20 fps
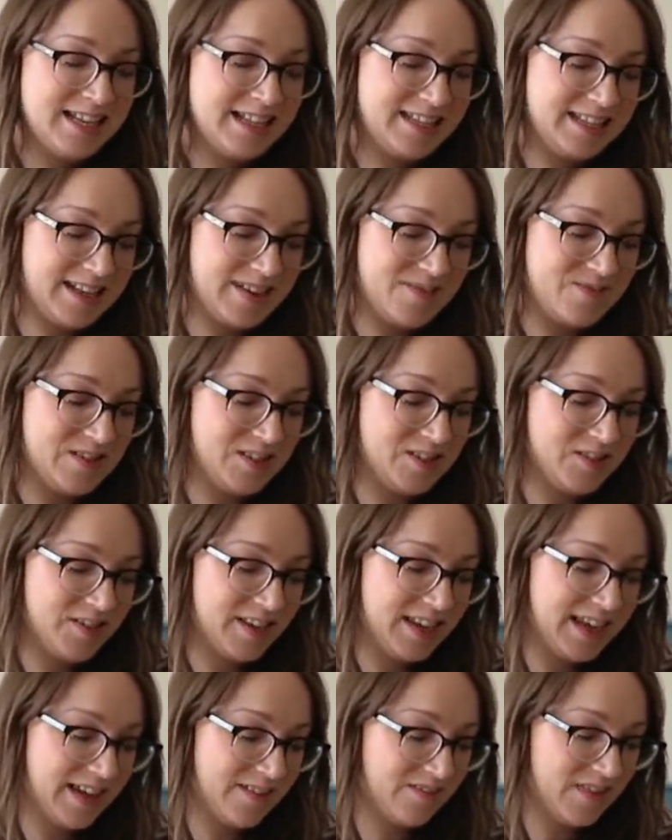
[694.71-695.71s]
So I'm
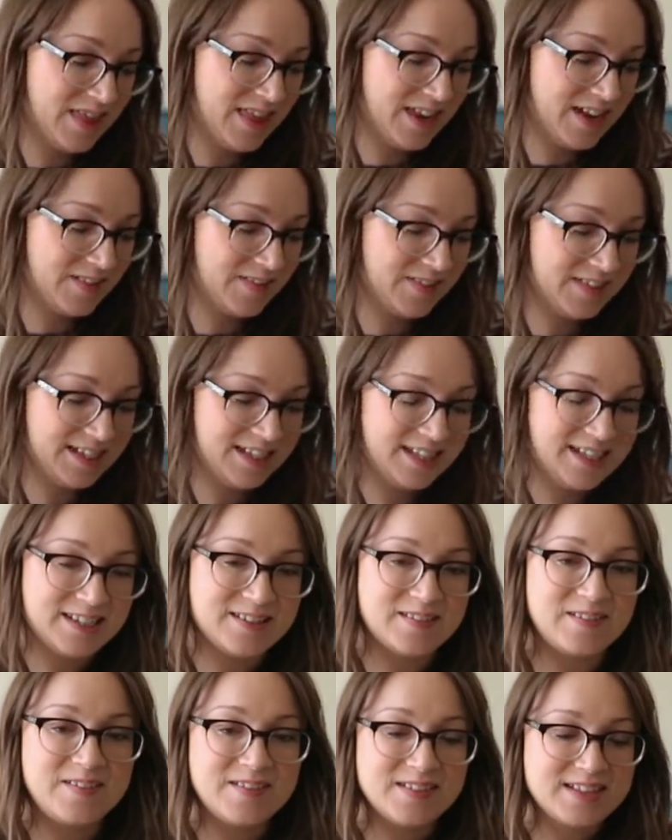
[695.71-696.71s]
enjoying having that on the
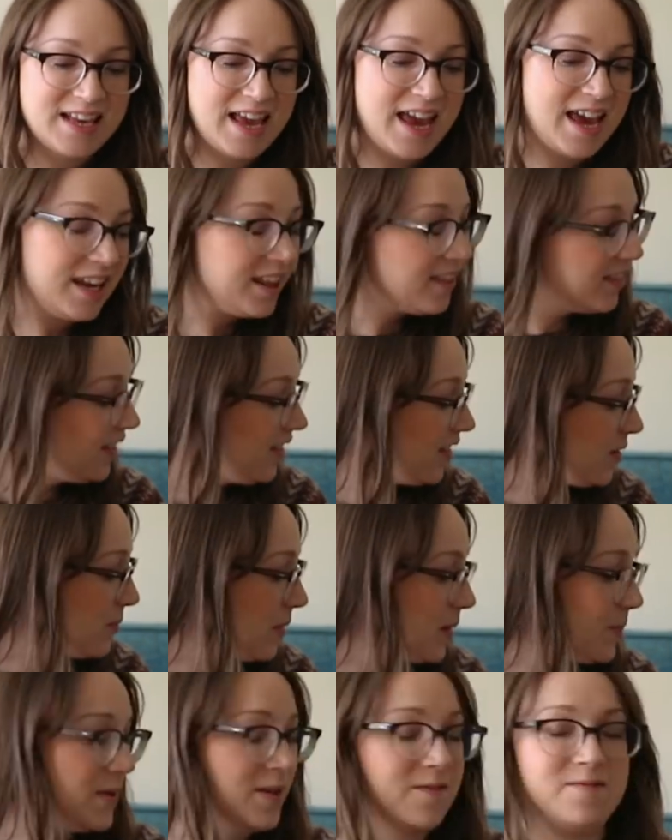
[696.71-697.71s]
needles. And I think that
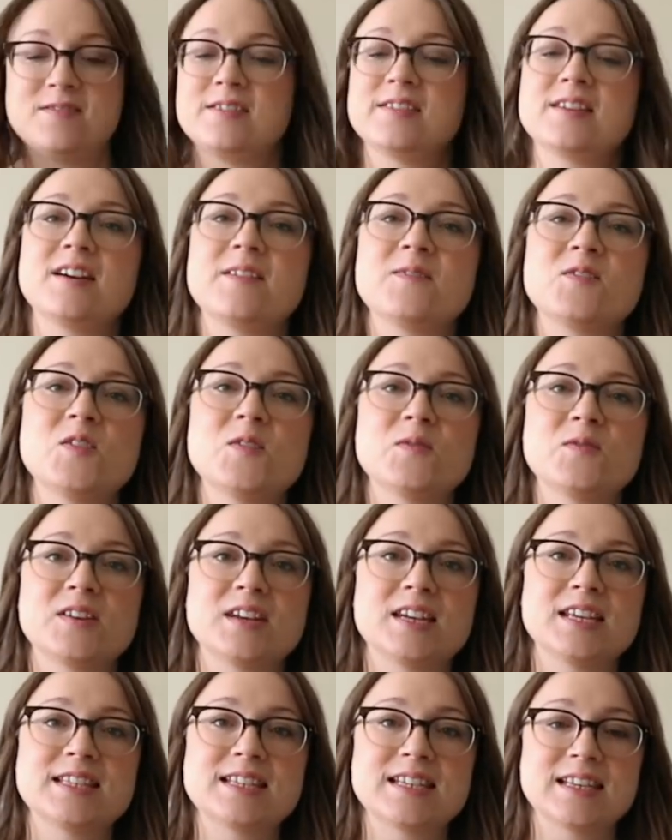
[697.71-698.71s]
might be everything I've got for
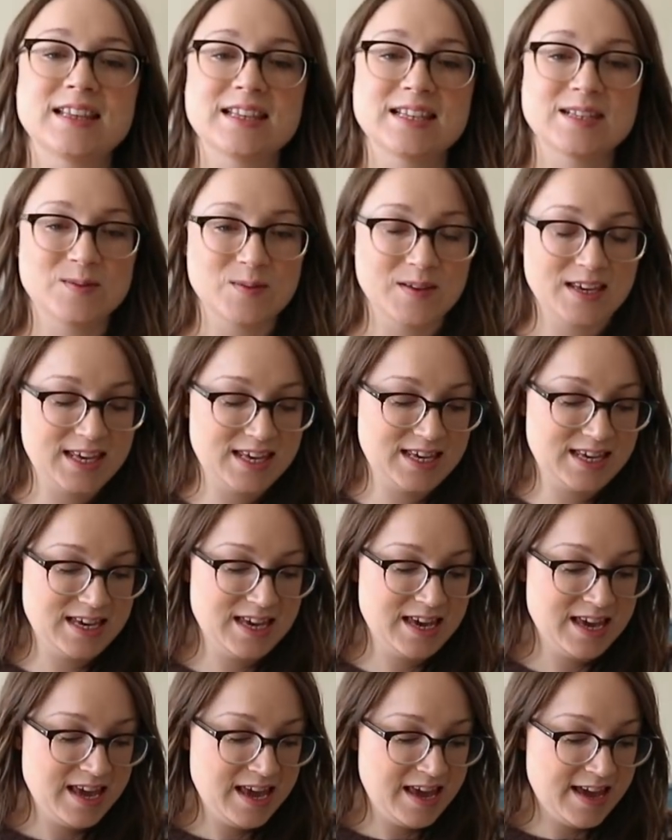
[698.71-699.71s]
knitting this
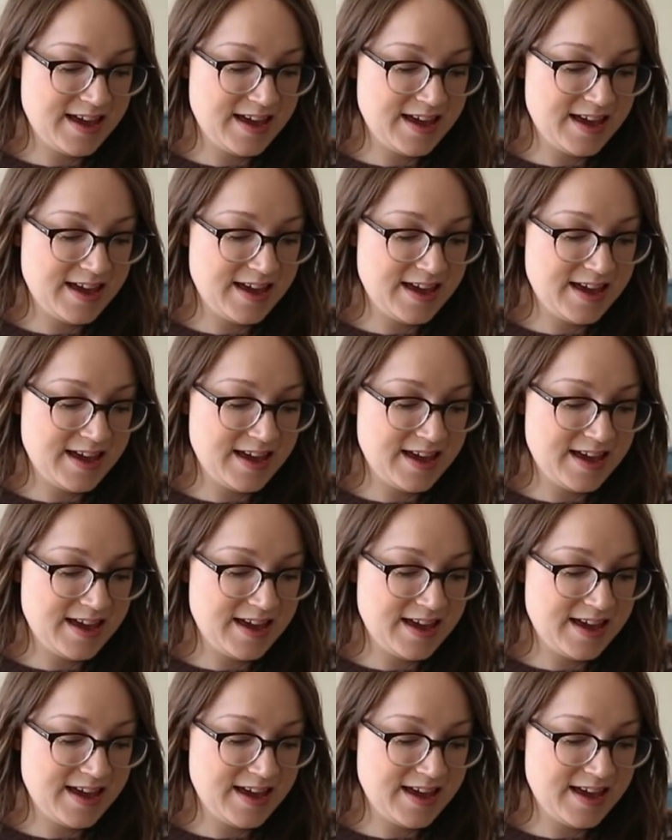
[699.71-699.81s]
week.